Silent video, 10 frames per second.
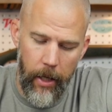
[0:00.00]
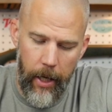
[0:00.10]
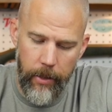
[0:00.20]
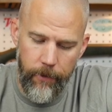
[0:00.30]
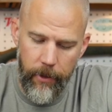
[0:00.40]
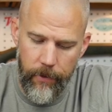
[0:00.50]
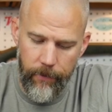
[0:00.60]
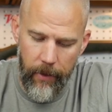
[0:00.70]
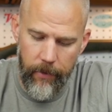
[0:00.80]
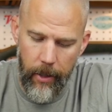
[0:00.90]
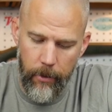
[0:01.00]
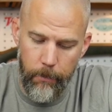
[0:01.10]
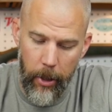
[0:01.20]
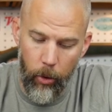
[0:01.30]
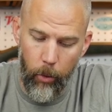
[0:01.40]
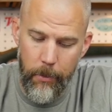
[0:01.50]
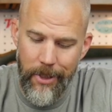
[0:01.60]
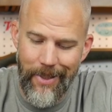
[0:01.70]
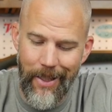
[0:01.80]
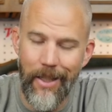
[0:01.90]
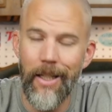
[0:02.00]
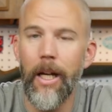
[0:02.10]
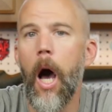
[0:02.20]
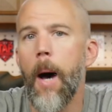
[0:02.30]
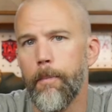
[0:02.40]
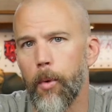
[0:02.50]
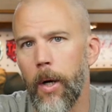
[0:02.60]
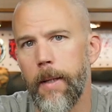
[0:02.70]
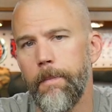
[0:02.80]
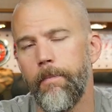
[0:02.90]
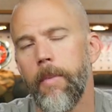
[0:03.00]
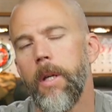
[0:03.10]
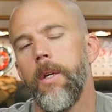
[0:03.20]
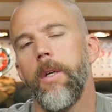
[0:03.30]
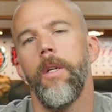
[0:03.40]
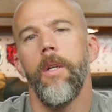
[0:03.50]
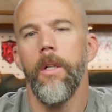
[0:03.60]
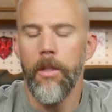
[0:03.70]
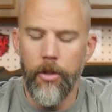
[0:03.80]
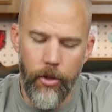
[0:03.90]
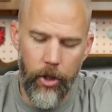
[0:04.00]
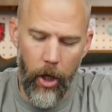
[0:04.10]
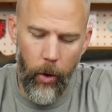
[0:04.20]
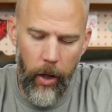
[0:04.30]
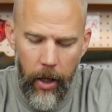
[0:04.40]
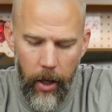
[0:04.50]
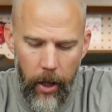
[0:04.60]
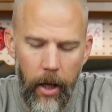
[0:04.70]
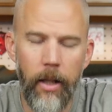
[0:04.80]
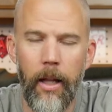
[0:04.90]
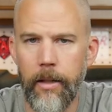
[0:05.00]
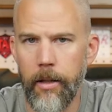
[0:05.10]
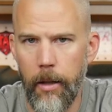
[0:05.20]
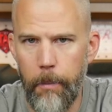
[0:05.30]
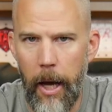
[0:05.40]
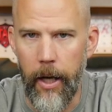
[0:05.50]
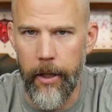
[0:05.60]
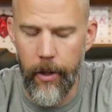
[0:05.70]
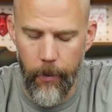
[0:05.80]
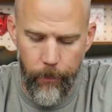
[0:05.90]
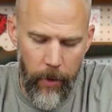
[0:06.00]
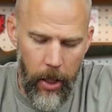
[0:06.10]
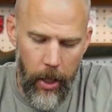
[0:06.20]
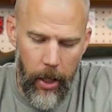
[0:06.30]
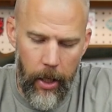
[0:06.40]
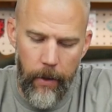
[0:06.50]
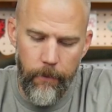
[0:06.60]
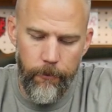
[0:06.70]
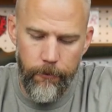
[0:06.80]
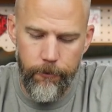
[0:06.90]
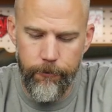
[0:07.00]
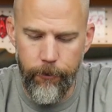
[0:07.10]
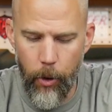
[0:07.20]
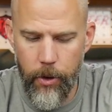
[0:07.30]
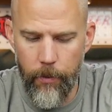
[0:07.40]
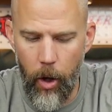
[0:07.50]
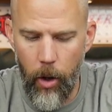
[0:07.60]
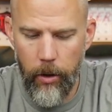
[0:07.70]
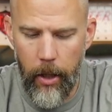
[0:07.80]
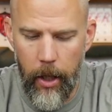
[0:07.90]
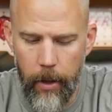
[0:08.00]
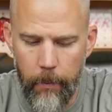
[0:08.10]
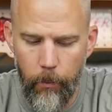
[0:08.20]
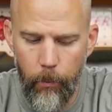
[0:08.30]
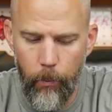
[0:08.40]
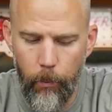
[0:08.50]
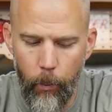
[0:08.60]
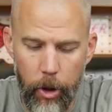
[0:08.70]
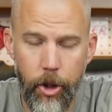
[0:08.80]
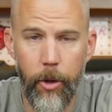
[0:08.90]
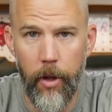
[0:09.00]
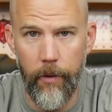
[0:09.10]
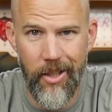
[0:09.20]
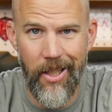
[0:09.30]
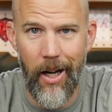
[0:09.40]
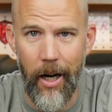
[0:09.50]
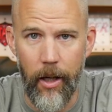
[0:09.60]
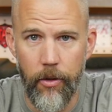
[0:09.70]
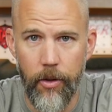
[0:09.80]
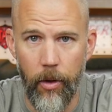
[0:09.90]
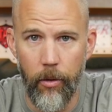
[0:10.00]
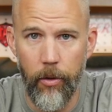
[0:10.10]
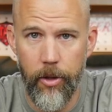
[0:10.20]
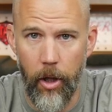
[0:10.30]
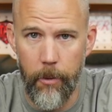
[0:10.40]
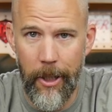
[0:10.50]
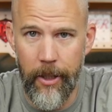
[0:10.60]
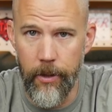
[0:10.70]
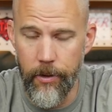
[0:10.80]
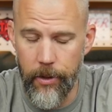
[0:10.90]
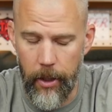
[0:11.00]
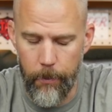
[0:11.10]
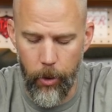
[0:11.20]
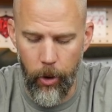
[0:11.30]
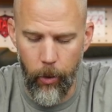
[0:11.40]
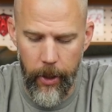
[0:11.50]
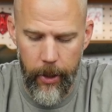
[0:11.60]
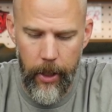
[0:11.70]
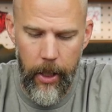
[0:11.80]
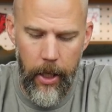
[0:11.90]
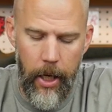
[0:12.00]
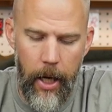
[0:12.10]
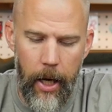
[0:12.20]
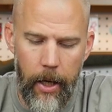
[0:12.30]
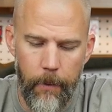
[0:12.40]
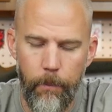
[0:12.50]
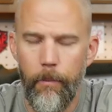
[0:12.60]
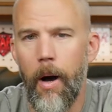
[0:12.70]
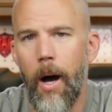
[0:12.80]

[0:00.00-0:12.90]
and the fifty-five gallon barrel will be standing upright. So a lot to unpack here. Um, first of all, um, we're shooting off a tire. So let's talk about gun setup real quick. Um,